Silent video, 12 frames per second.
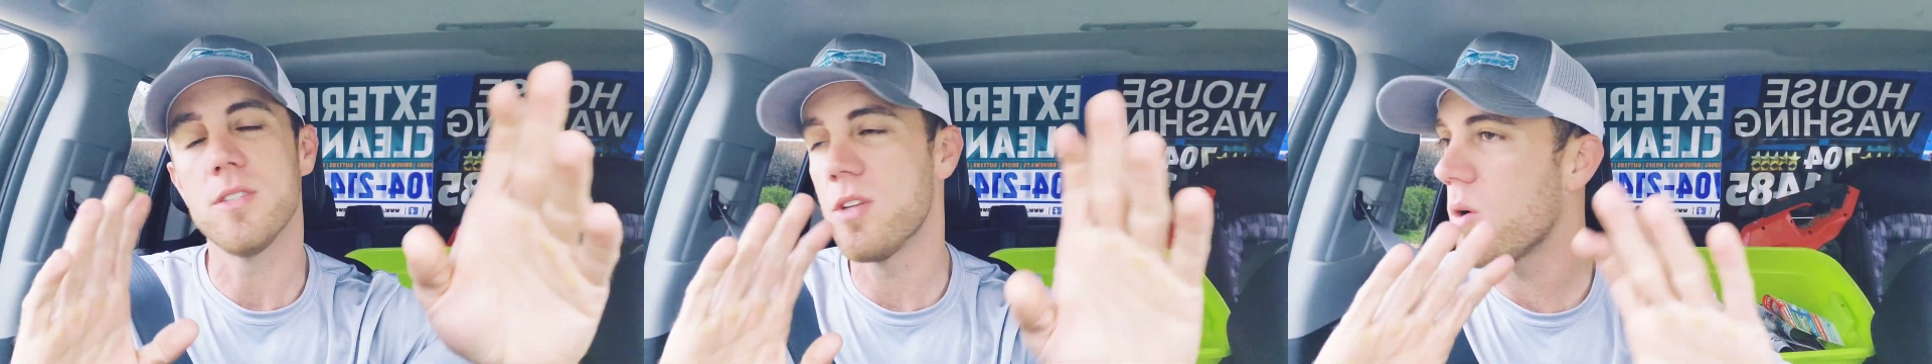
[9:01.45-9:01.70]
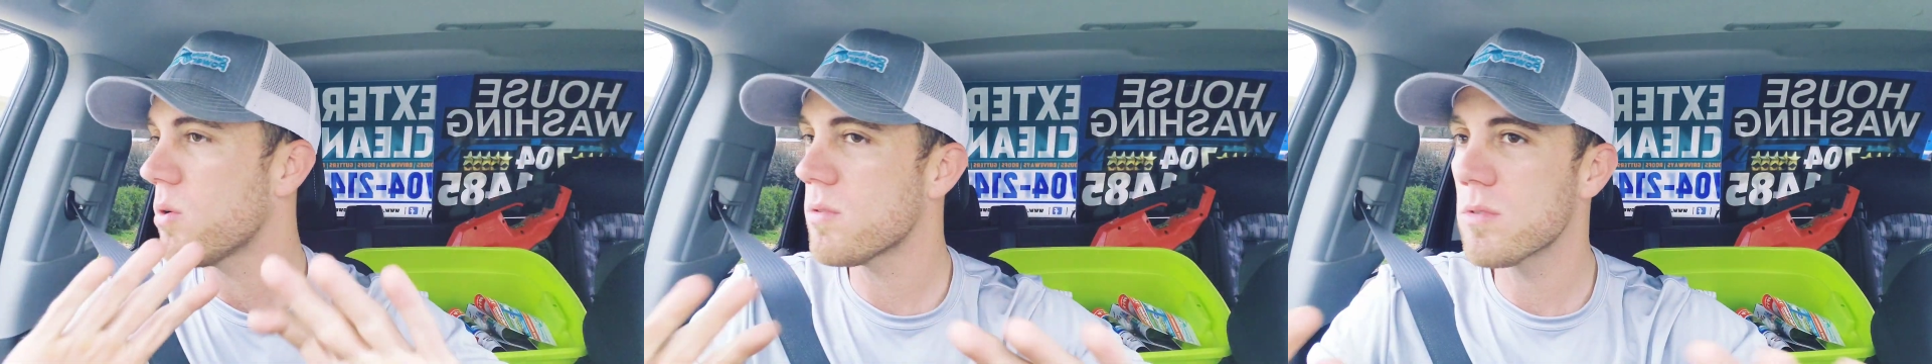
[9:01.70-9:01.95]

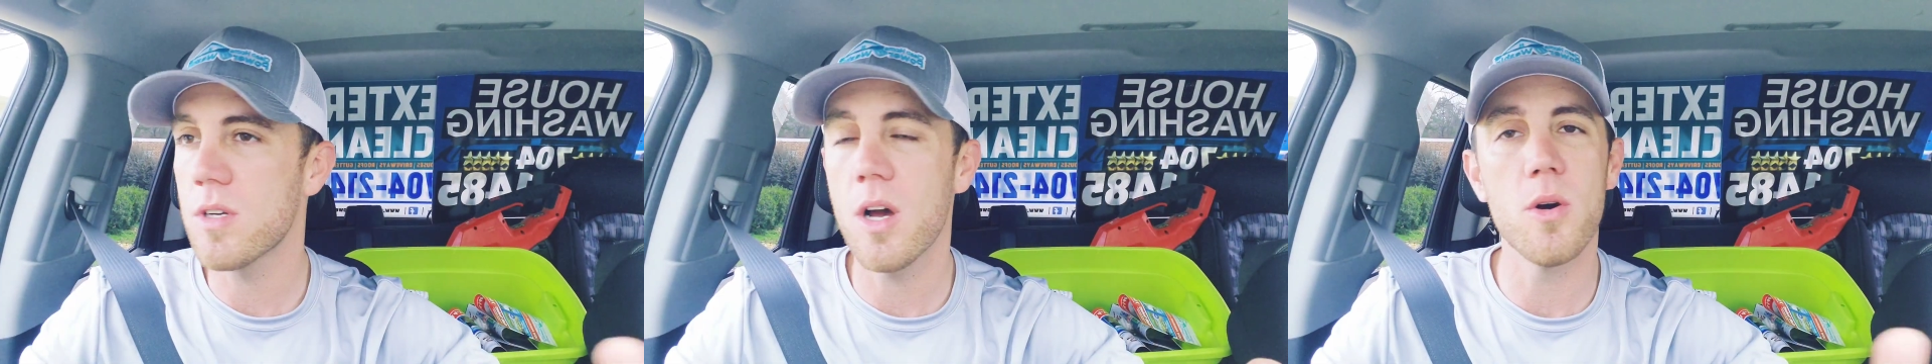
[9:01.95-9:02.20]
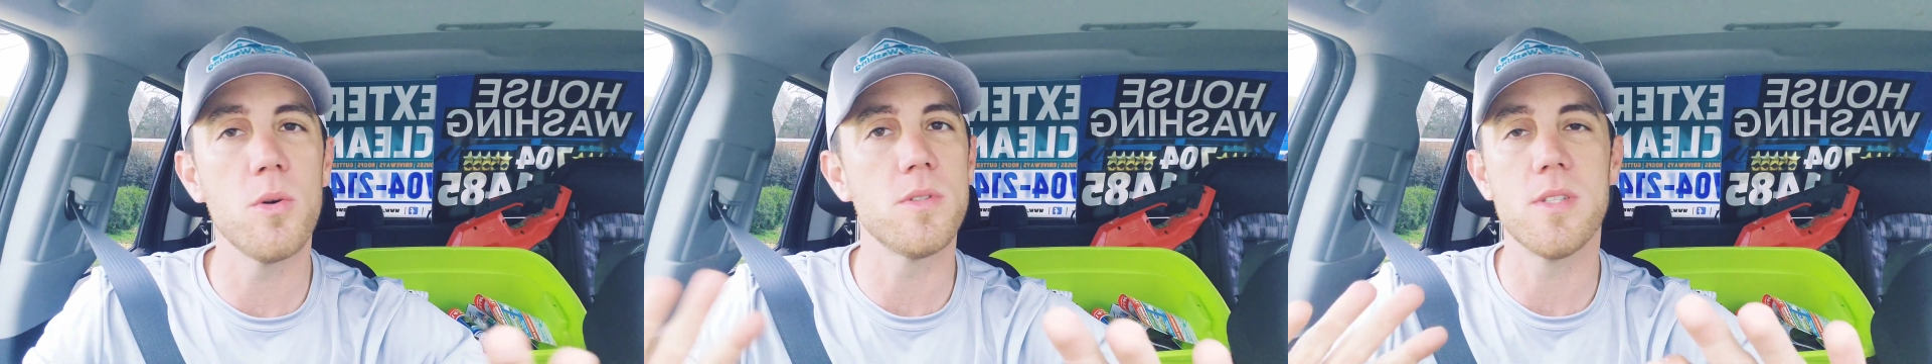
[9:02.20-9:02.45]
don't
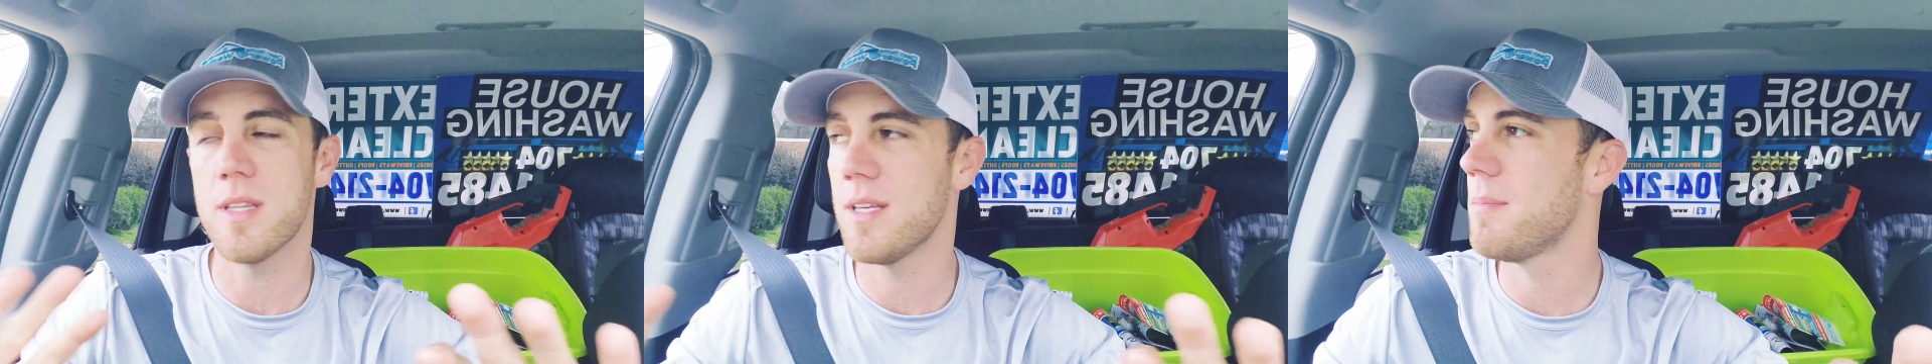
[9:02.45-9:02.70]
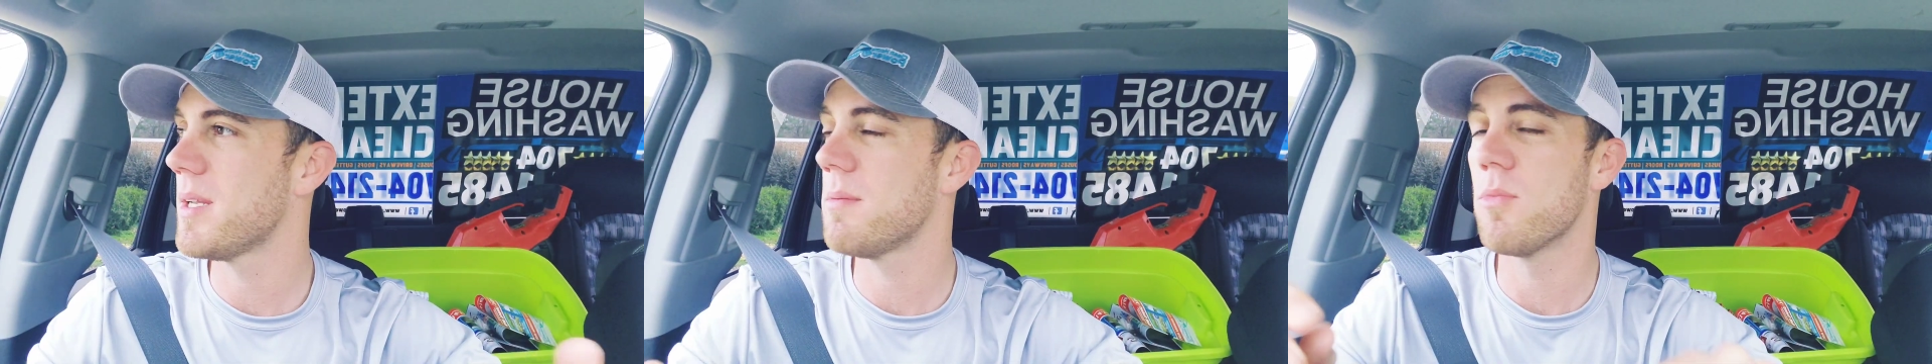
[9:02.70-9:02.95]
go to
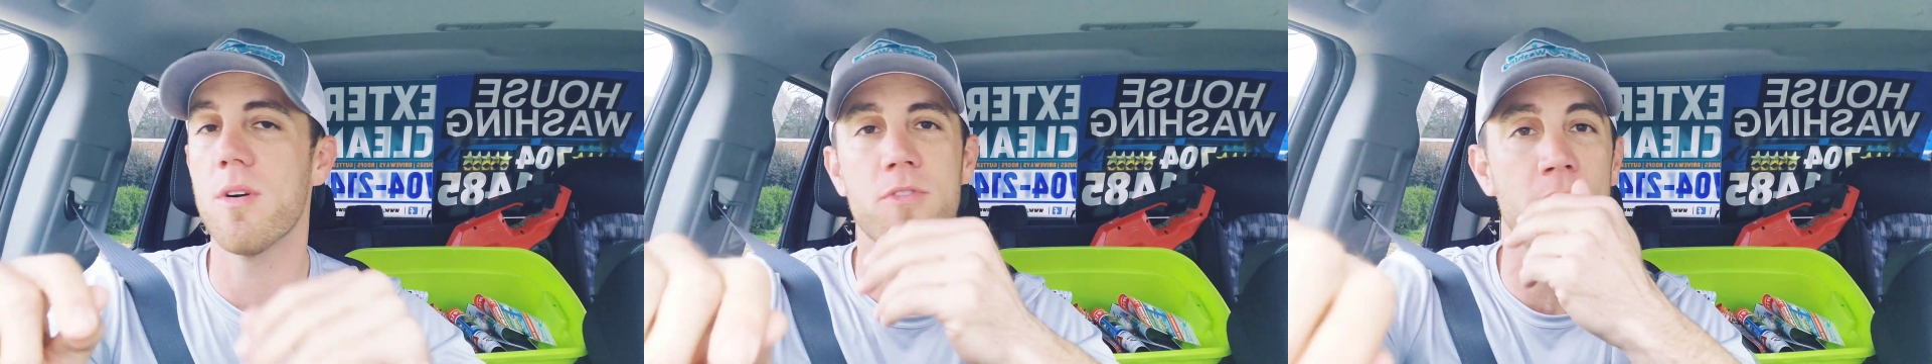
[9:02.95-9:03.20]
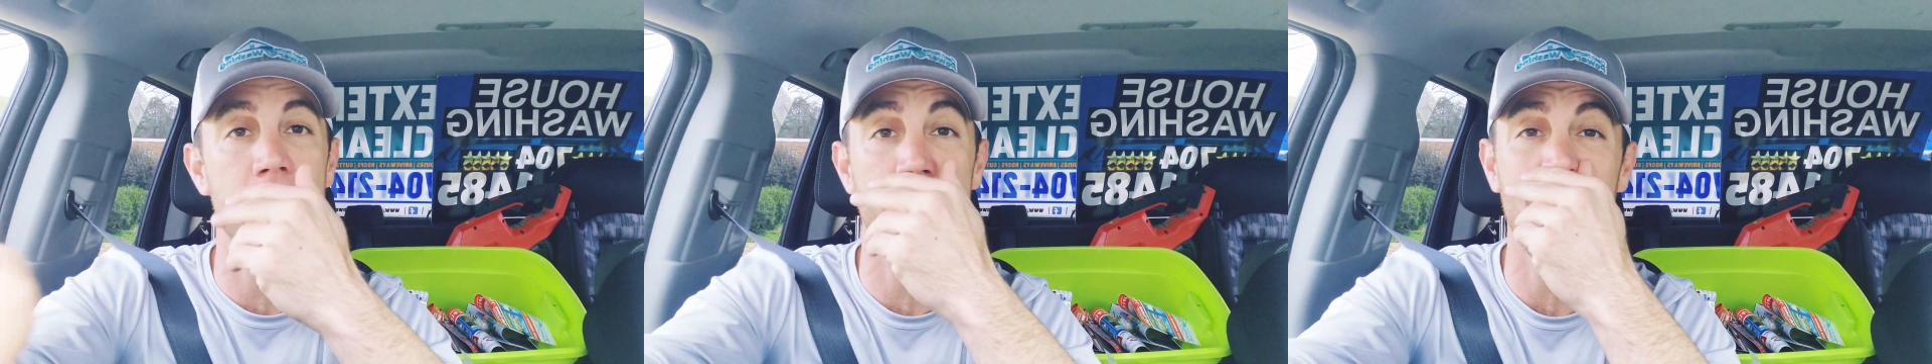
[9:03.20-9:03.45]
them anymore
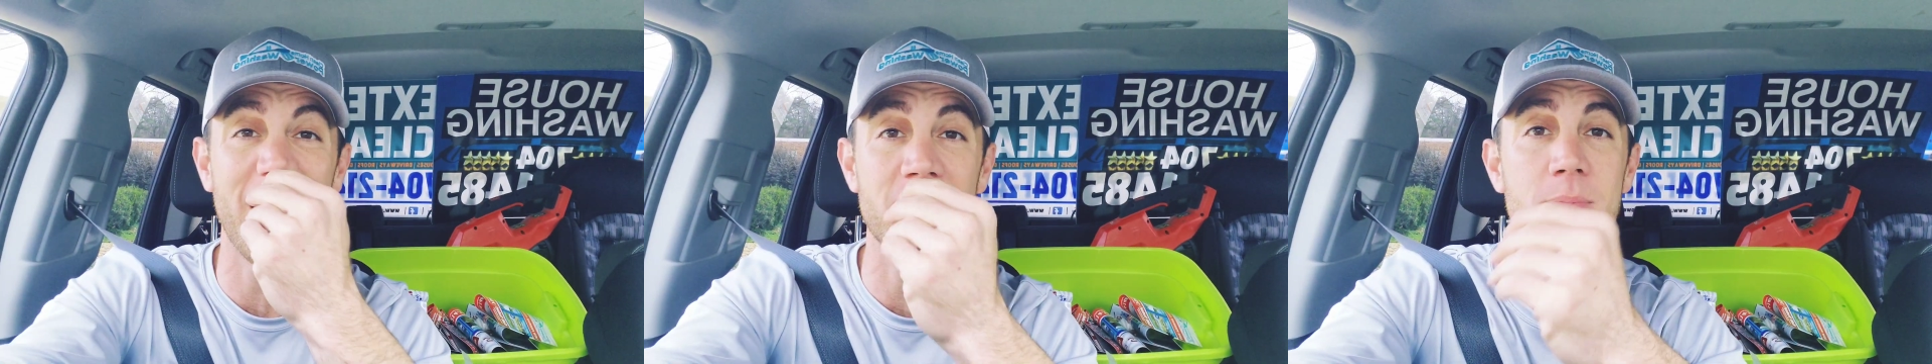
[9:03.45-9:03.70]
for advice,